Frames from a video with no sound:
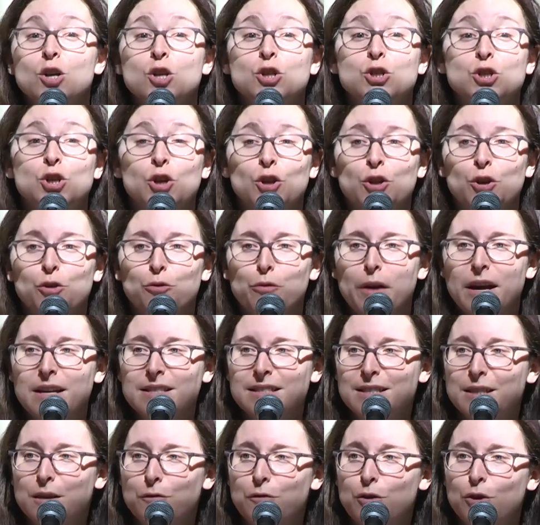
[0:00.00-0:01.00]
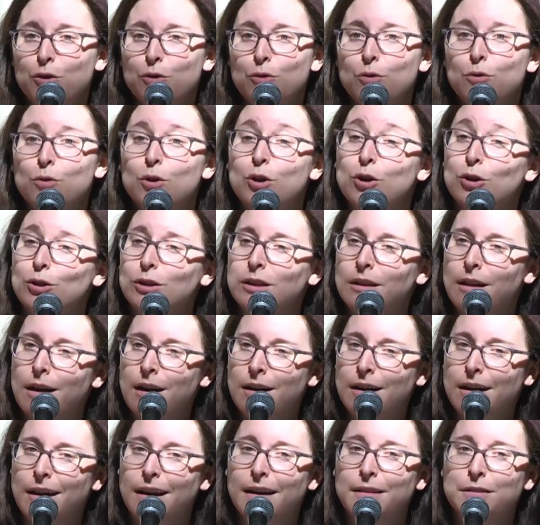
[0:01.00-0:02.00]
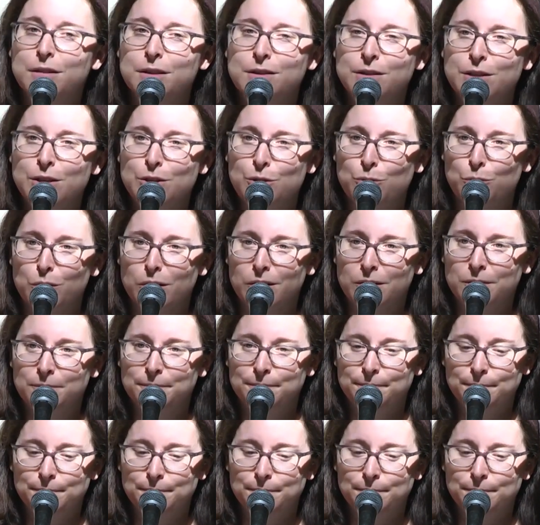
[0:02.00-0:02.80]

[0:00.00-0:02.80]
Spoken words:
To the rest of you, good luck on the tiyul.